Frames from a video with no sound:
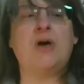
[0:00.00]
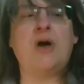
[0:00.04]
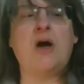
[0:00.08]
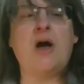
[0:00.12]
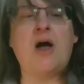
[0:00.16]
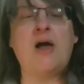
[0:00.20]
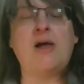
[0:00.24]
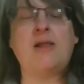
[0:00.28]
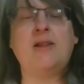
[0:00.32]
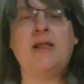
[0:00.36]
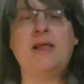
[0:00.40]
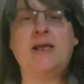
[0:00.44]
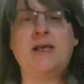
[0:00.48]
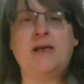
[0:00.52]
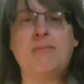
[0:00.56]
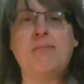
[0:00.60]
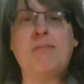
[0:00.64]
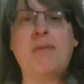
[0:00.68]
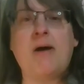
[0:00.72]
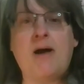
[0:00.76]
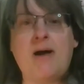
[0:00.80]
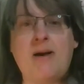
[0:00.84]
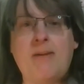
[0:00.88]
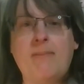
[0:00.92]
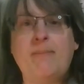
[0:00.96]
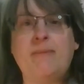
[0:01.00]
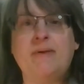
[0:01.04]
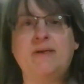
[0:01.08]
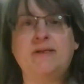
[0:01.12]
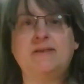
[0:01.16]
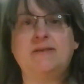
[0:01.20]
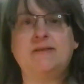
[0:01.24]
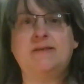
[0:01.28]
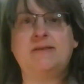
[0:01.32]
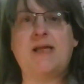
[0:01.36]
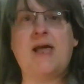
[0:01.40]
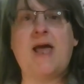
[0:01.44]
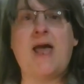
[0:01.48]
talk like a
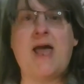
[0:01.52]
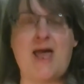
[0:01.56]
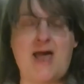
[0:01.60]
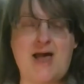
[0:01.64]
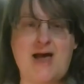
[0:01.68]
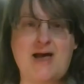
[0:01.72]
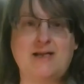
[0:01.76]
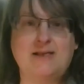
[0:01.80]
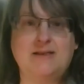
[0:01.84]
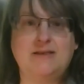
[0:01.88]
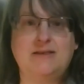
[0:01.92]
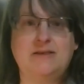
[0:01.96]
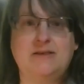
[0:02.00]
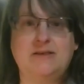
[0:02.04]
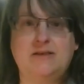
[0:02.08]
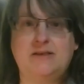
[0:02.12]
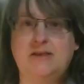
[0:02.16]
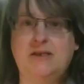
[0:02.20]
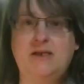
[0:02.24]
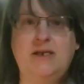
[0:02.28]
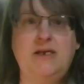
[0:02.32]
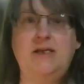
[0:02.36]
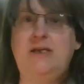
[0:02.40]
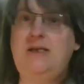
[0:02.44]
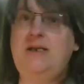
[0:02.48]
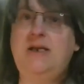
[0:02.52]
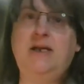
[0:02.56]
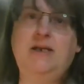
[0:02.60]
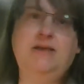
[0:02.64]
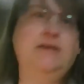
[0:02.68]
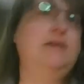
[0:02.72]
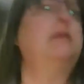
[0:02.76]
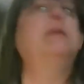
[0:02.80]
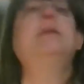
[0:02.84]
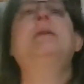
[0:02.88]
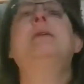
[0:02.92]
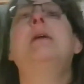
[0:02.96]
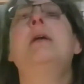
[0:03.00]
pompous ass. He
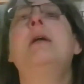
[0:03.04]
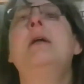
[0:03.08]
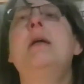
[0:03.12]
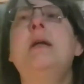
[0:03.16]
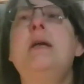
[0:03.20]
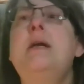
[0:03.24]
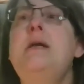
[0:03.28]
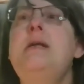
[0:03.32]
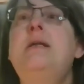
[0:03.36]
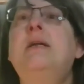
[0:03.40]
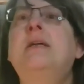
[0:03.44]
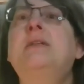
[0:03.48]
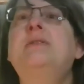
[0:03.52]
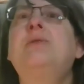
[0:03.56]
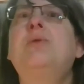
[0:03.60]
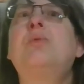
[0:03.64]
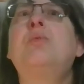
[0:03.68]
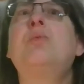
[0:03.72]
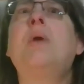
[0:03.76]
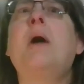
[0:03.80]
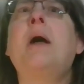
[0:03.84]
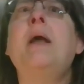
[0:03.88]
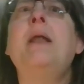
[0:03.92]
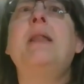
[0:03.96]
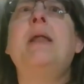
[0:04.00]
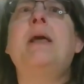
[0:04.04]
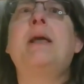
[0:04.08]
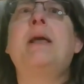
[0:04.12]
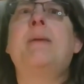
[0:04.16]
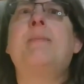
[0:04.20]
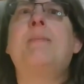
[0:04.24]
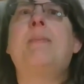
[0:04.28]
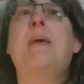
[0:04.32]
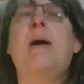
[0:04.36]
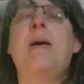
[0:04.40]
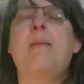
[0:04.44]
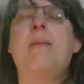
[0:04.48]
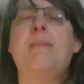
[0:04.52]
doesn't he doesn't write like a
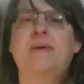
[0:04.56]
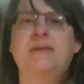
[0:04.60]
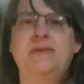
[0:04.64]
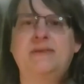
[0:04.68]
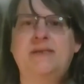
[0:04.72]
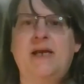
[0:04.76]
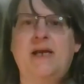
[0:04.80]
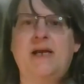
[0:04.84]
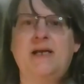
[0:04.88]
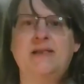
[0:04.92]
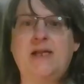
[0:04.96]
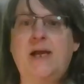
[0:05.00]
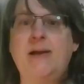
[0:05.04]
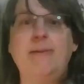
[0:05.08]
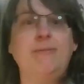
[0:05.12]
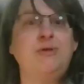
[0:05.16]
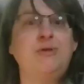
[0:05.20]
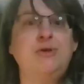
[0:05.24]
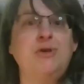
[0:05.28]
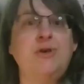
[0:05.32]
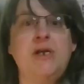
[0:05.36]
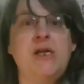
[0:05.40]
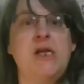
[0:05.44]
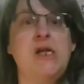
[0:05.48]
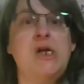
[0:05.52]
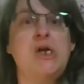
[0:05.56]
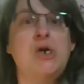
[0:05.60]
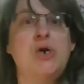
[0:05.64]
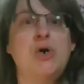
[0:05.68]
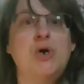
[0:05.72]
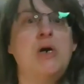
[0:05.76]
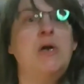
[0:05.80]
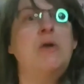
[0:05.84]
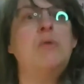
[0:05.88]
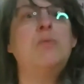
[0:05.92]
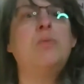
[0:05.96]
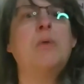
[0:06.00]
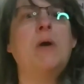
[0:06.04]
pompous ass. I'm sure he
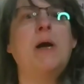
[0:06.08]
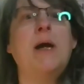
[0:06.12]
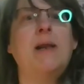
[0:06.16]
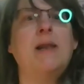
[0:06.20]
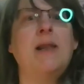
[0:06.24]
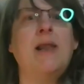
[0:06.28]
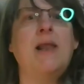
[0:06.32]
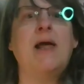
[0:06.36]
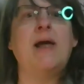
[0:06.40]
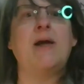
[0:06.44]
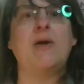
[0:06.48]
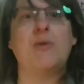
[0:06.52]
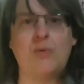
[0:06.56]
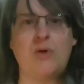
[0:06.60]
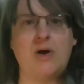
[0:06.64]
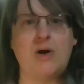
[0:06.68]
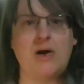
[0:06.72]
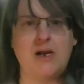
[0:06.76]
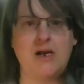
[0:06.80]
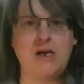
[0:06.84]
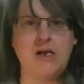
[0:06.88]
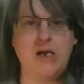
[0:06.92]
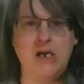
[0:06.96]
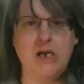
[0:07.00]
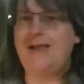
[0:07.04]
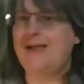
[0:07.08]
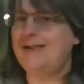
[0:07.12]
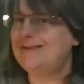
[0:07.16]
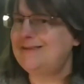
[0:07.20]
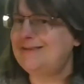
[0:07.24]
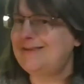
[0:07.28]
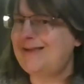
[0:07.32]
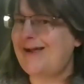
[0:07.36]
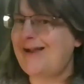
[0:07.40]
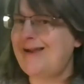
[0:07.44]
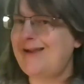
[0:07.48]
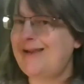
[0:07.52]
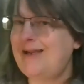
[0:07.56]
could write like one. That's
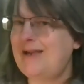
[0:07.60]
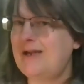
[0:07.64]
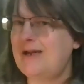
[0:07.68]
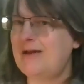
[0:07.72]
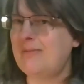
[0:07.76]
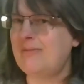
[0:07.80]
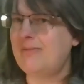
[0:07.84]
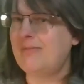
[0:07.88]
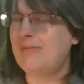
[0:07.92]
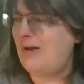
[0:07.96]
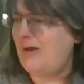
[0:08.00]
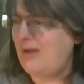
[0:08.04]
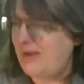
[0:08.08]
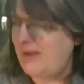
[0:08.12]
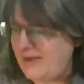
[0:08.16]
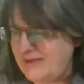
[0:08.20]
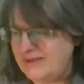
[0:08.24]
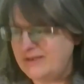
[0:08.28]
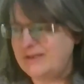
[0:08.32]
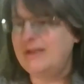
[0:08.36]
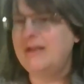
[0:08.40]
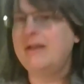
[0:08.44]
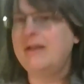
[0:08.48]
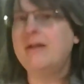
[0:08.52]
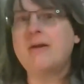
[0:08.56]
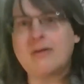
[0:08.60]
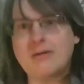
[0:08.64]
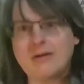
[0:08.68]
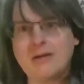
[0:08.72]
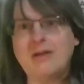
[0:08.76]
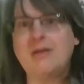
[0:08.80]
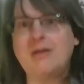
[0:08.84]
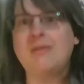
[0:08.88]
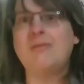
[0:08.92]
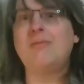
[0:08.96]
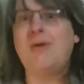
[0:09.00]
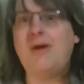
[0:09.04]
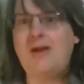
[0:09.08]
not him. You know, he's
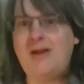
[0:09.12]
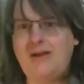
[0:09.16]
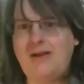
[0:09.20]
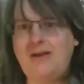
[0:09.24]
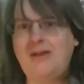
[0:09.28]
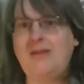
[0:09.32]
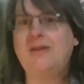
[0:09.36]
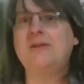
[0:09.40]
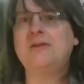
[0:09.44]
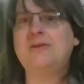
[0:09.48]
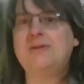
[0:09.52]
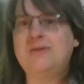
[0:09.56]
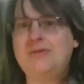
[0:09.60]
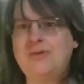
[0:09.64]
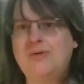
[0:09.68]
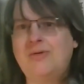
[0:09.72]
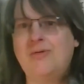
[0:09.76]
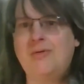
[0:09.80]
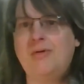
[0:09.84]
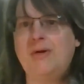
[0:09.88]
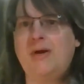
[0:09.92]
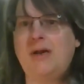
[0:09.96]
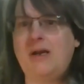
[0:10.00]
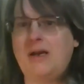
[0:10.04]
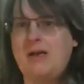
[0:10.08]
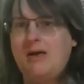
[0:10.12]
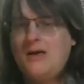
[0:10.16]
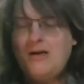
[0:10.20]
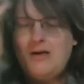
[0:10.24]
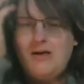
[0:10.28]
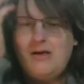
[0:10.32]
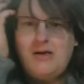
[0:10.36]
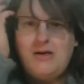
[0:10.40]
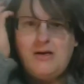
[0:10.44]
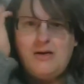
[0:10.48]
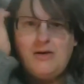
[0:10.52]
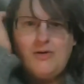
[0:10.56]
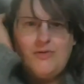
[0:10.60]
literally writing the story.
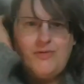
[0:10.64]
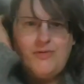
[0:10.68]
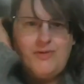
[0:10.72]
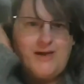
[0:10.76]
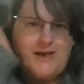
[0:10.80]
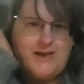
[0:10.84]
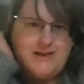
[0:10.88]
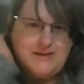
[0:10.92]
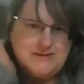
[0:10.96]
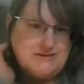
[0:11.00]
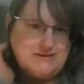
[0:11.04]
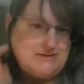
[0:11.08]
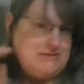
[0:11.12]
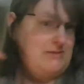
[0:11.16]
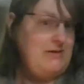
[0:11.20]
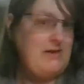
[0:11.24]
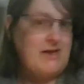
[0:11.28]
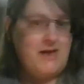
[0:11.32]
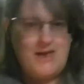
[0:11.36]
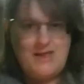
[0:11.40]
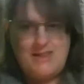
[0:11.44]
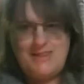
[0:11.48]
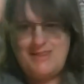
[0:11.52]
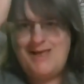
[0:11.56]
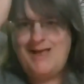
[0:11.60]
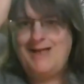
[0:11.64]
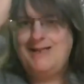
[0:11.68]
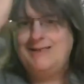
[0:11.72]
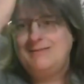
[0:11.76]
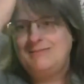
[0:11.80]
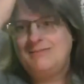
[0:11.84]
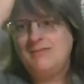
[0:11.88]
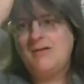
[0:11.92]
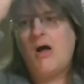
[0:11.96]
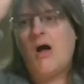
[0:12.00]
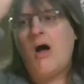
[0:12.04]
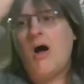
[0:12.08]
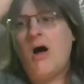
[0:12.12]
You know, that's and that's
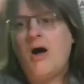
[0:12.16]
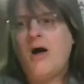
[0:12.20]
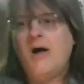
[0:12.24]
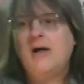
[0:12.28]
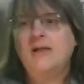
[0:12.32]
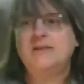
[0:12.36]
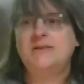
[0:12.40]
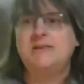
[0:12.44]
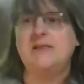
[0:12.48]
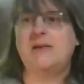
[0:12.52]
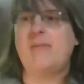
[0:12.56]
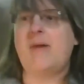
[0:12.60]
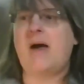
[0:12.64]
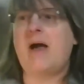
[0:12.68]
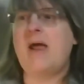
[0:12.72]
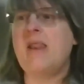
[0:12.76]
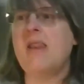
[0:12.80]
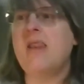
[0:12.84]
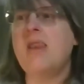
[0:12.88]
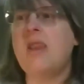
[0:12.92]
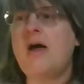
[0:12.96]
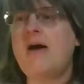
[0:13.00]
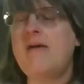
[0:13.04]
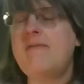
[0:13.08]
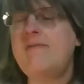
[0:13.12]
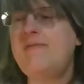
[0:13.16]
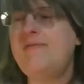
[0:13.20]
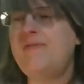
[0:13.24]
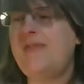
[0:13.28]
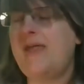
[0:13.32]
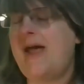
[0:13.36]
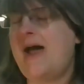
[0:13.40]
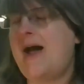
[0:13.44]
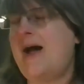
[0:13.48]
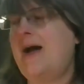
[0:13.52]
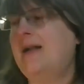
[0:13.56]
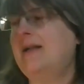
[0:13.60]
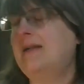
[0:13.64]
awesome. I love
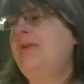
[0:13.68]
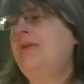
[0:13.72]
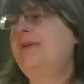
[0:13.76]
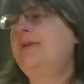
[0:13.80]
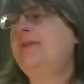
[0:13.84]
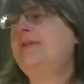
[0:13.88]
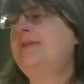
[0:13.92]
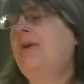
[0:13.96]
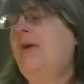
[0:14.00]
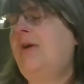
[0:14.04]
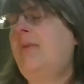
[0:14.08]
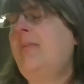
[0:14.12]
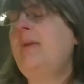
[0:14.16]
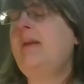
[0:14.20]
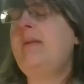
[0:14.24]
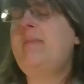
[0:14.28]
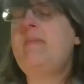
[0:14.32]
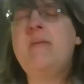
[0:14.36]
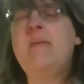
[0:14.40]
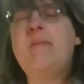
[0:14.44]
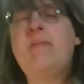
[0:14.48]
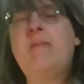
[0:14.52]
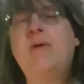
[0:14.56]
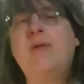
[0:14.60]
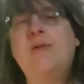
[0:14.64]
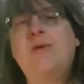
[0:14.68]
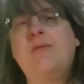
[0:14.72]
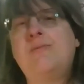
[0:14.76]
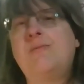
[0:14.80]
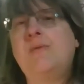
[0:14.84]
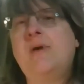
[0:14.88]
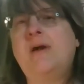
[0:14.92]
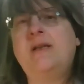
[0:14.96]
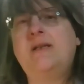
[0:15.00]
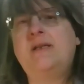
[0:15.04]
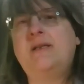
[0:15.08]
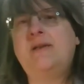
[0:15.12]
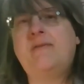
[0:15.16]
that. There's so many people that
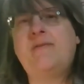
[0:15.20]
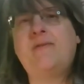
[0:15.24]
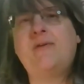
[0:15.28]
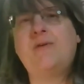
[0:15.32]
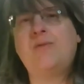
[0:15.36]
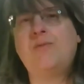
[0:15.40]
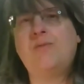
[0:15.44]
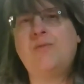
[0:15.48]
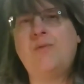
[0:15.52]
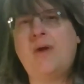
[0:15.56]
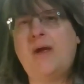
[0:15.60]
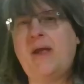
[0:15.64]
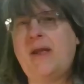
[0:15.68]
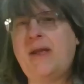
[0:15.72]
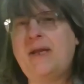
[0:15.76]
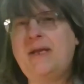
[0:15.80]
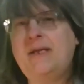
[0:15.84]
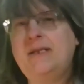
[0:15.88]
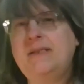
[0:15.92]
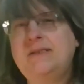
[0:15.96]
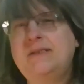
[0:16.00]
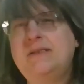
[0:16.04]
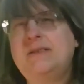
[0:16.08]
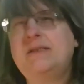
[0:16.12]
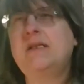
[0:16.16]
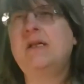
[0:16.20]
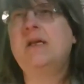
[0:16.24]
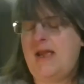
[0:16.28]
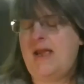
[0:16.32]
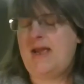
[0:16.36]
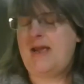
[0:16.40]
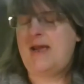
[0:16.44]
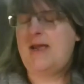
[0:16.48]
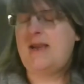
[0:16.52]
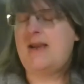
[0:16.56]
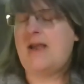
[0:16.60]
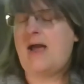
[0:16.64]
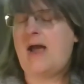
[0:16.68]
write different ways,
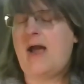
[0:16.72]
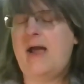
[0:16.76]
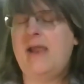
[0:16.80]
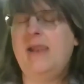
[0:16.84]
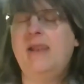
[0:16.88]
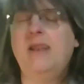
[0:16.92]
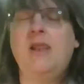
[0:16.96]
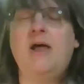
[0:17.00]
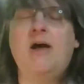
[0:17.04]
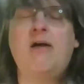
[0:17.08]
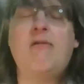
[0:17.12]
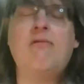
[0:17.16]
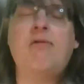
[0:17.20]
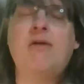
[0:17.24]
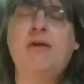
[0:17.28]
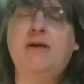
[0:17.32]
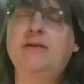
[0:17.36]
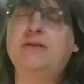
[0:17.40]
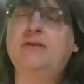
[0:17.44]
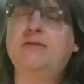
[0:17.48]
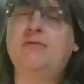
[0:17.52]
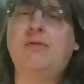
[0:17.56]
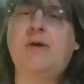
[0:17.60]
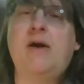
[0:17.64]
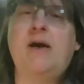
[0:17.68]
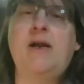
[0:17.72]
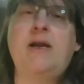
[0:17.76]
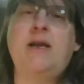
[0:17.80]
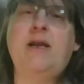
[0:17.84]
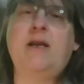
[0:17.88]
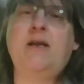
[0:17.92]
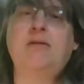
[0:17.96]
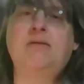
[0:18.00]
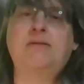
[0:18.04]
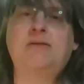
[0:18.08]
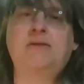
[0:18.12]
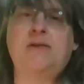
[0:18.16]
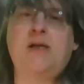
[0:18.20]
and I love his
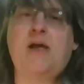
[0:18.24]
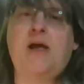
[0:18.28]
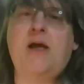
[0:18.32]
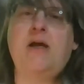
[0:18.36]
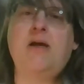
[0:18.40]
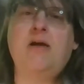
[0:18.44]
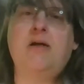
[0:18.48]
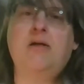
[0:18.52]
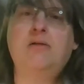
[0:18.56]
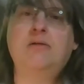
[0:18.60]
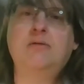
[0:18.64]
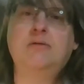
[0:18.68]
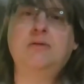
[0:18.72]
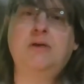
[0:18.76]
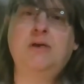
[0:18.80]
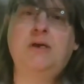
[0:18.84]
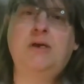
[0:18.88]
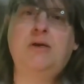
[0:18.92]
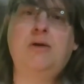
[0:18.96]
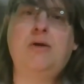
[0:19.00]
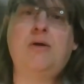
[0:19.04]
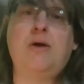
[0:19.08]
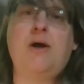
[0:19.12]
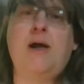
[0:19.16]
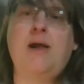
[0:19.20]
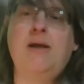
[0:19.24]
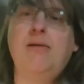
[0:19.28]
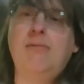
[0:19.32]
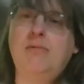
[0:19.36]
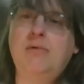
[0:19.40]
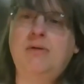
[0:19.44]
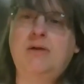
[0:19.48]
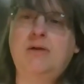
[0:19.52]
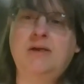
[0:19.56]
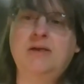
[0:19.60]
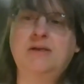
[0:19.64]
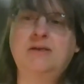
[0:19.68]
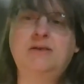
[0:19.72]
writing style you know, I
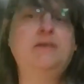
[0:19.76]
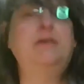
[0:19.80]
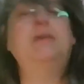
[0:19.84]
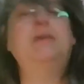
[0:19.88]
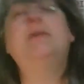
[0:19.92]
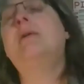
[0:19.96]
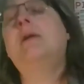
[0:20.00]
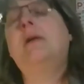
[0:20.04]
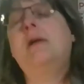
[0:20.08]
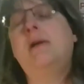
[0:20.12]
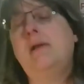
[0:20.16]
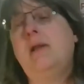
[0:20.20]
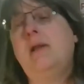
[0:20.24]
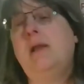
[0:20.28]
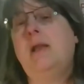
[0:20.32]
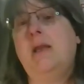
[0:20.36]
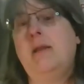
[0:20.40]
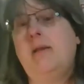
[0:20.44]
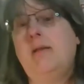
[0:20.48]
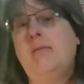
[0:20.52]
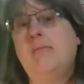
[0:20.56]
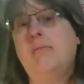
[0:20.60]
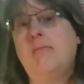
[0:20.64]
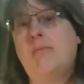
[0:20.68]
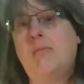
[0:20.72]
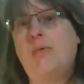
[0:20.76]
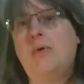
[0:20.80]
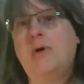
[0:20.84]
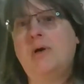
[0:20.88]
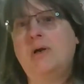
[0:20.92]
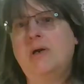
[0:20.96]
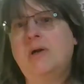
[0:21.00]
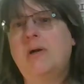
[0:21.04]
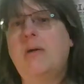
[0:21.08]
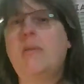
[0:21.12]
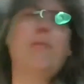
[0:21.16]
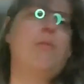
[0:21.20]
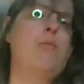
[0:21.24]
would consider on getting
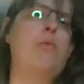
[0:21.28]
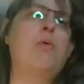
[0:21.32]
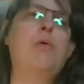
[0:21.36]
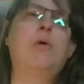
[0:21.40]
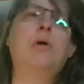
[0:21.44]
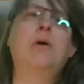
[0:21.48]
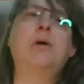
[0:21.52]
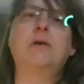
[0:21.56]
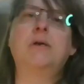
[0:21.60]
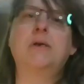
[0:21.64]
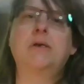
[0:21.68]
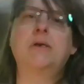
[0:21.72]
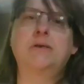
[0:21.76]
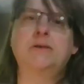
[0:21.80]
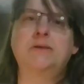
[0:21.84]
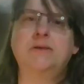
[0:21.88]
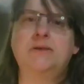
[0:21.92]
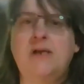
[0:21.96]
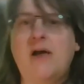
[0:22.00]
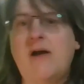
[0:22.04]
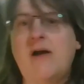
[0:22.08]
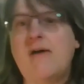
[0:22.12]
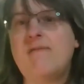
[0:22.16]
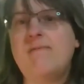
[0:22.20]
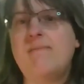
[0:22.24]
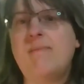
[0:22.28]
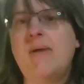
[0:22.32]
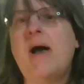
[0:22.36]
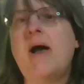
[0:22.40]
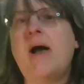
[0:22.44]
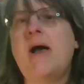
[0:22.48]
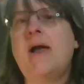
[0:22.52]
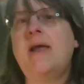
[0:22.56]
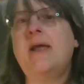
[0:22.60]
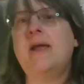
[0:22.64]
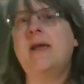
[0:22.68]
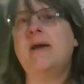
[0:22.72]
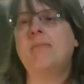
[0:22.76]
more more stuff
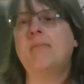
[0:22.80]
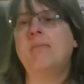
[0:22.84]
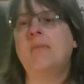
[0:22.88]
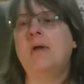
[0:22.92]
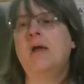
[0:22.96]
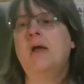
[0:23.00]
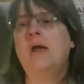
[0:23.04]
by him.